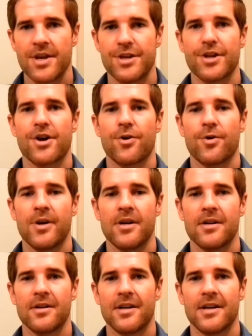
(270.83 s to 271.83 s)
You know,
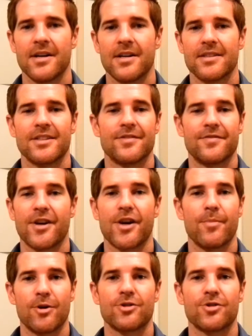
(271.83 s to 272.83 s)
this is very
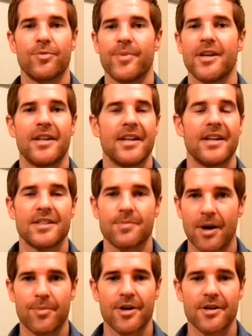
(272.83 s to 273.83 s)
emotional being that it's
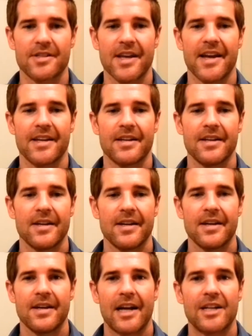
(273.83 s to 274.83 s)
my birthday, and
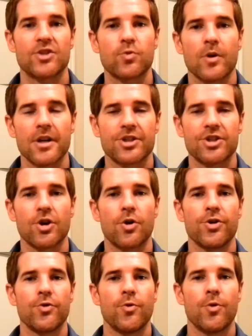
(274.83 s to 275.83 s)
I just want to show
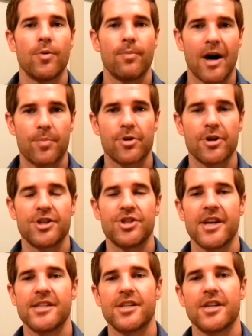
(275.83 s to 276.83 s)
you my
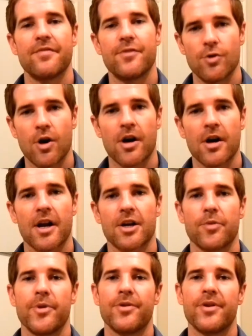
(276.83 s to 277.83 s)
appreciation if you are in our
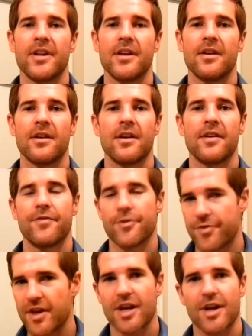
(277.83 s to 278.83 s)
community, if you're
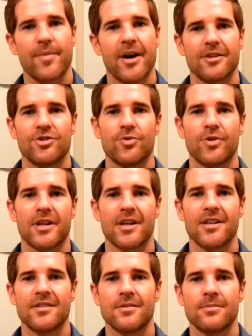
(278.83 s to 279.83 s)
thinking about joining
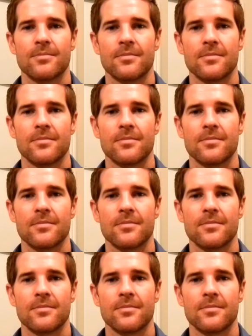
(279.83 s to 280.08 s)
us.